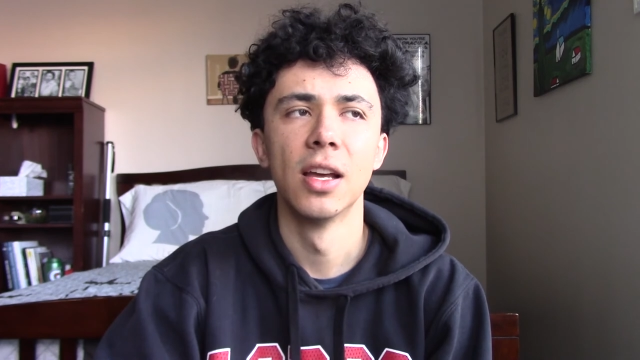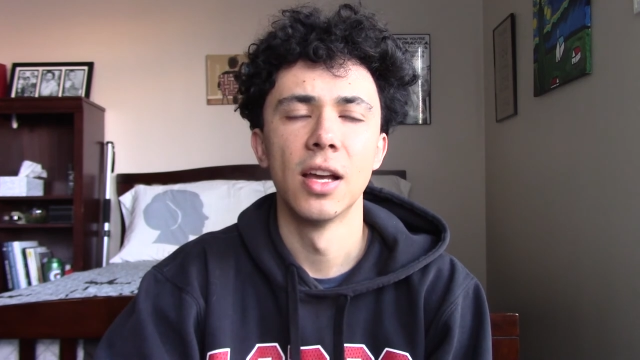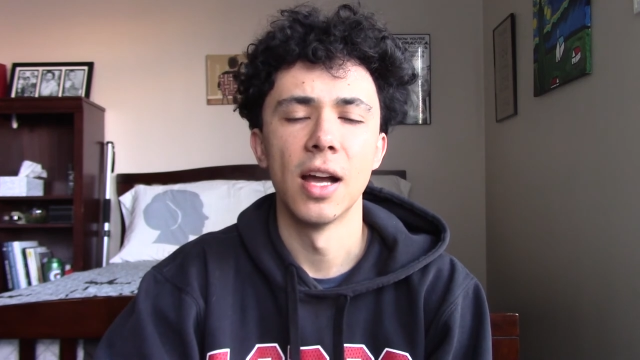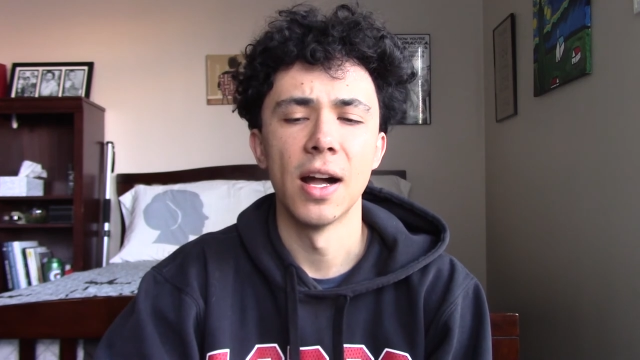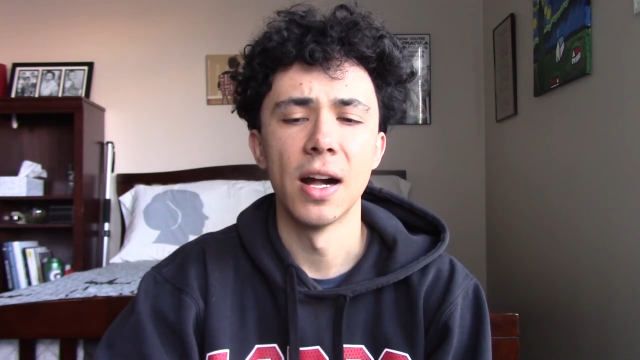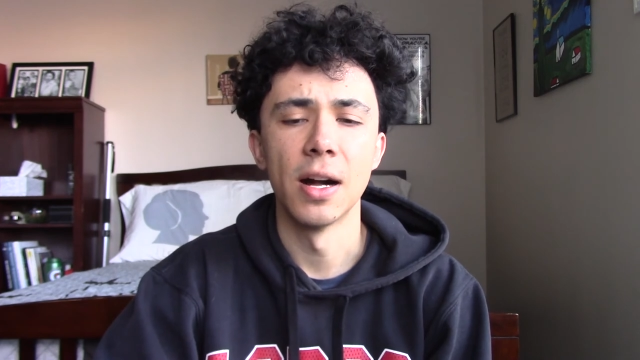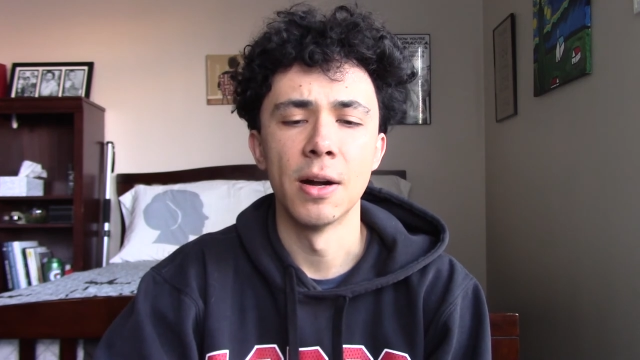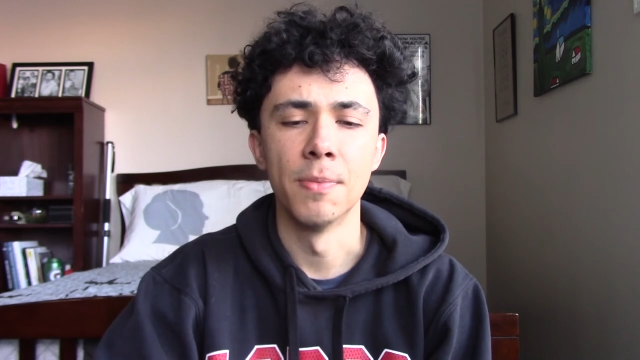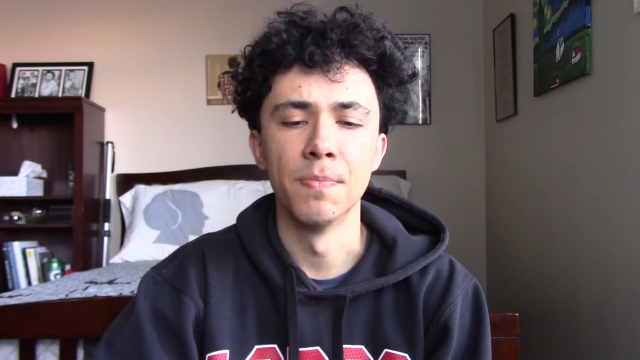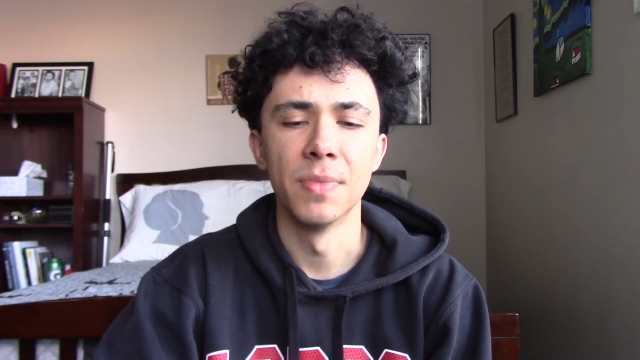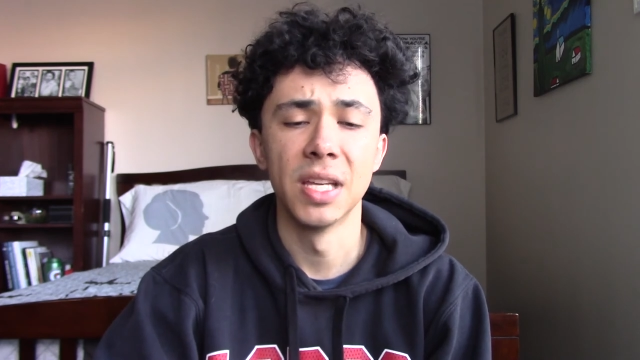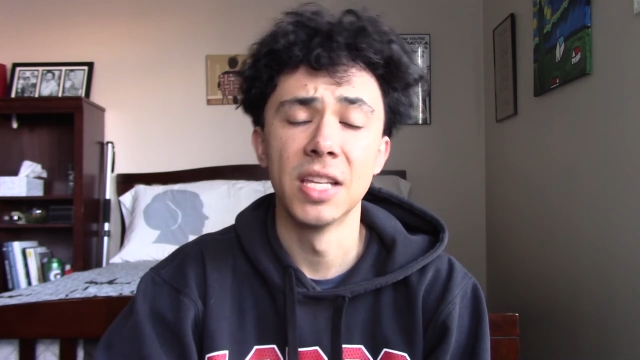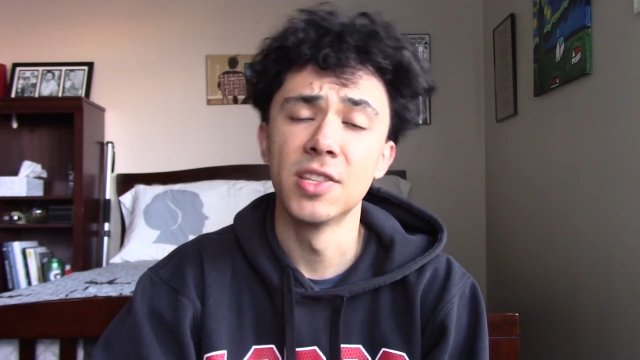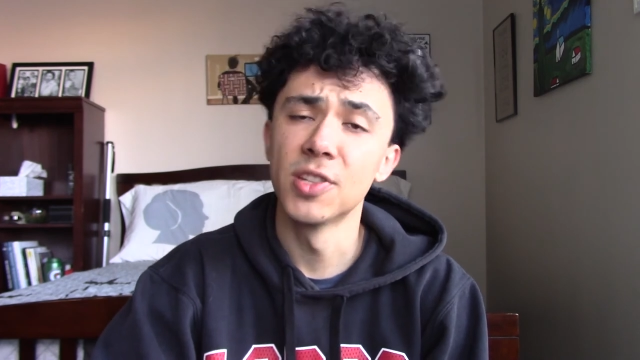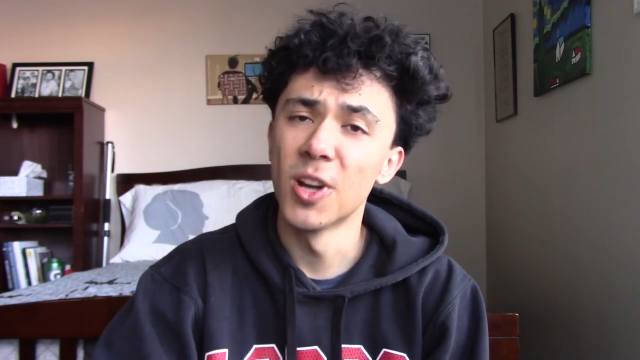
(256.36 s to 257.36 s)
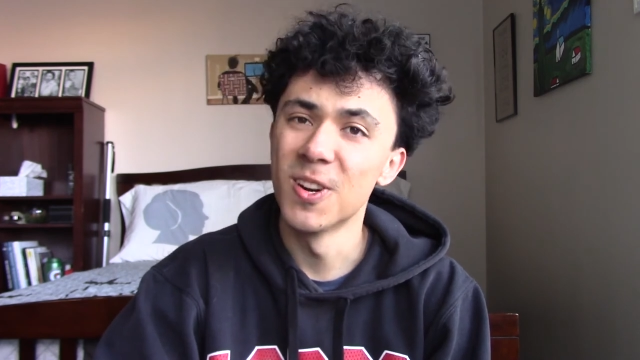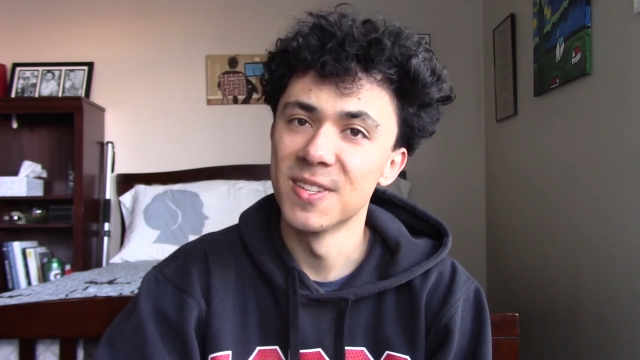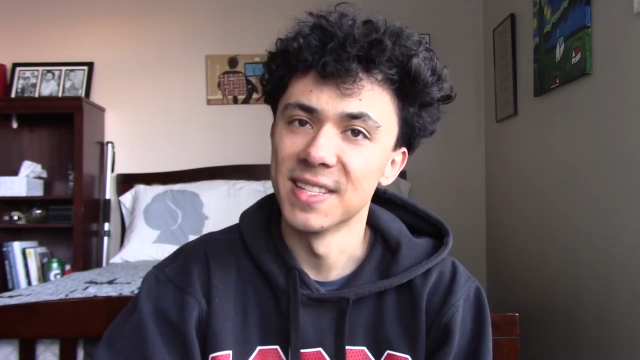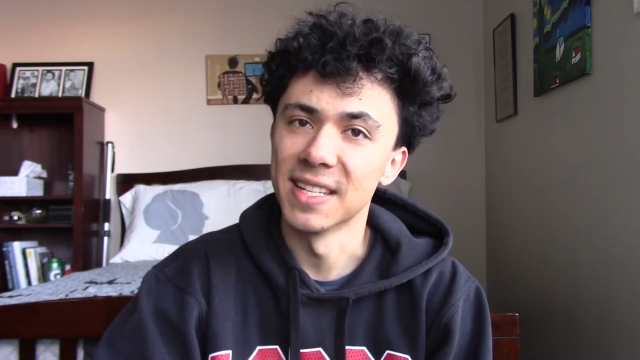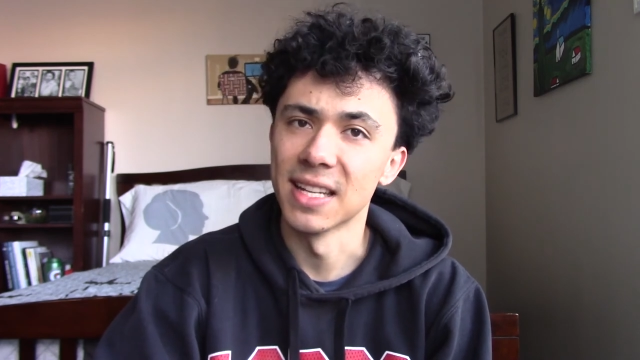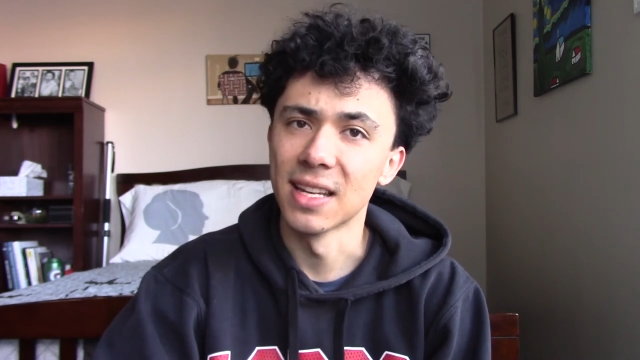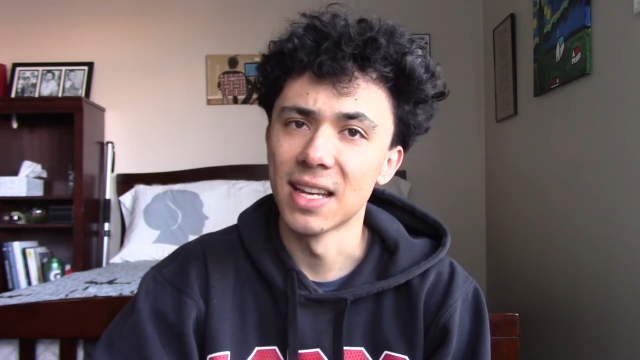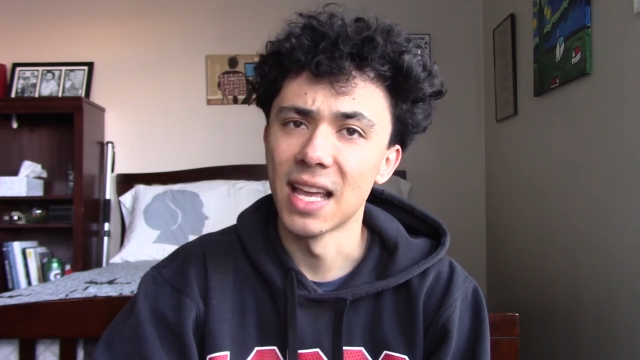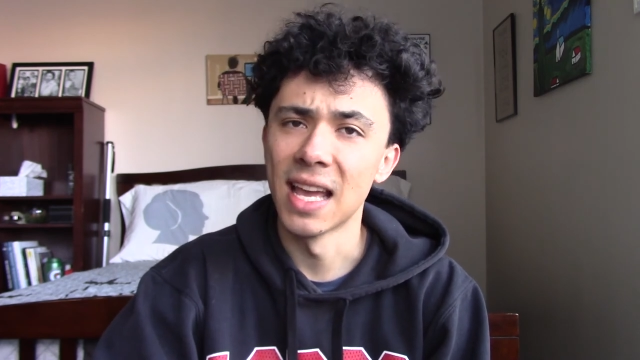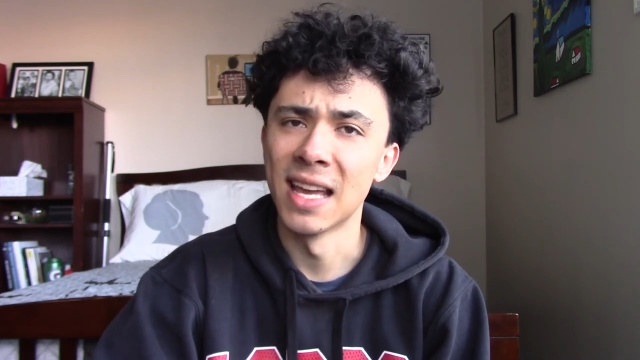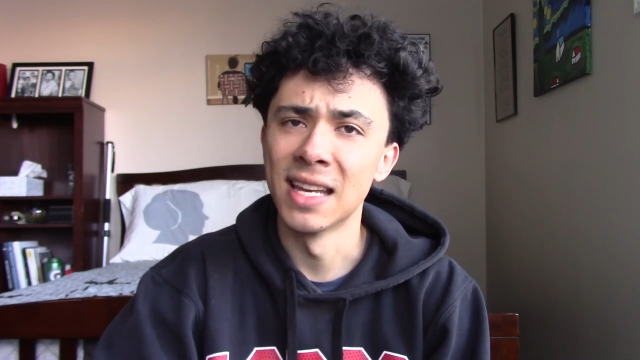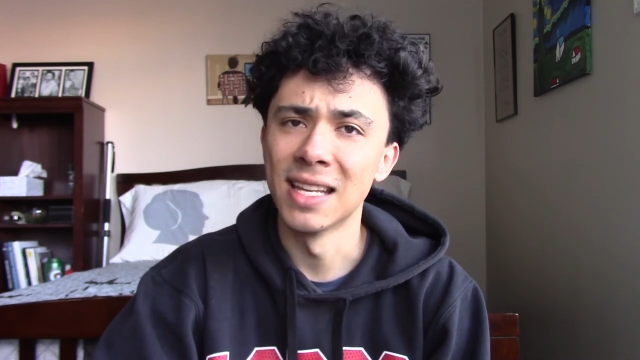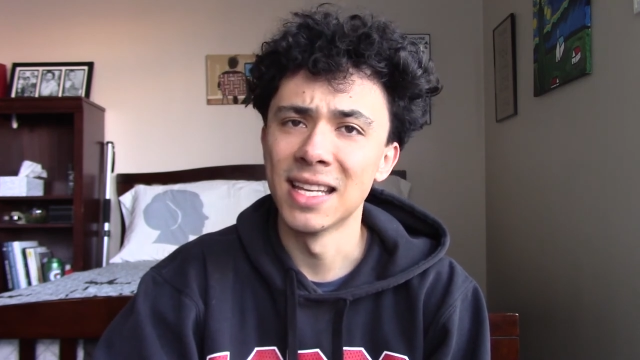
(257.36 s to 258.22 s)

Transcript: um, he stars in it, and